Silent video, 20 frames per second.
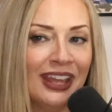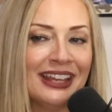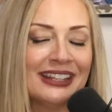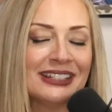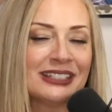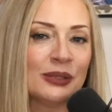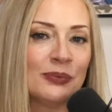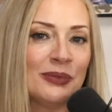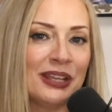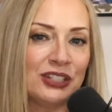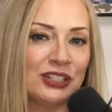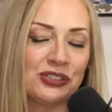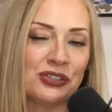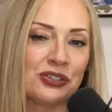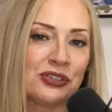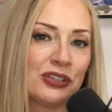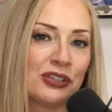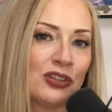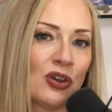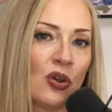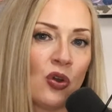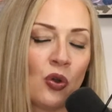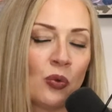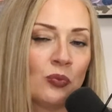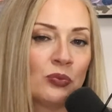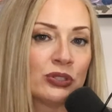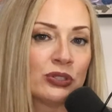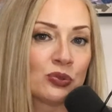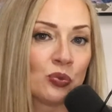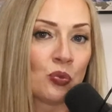to make sure that the home
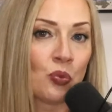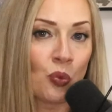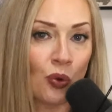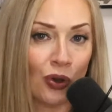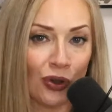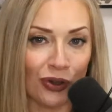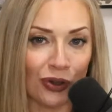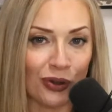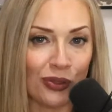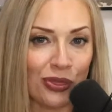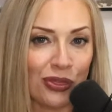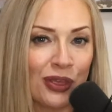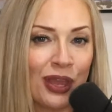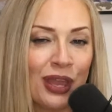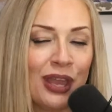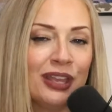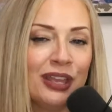was worth,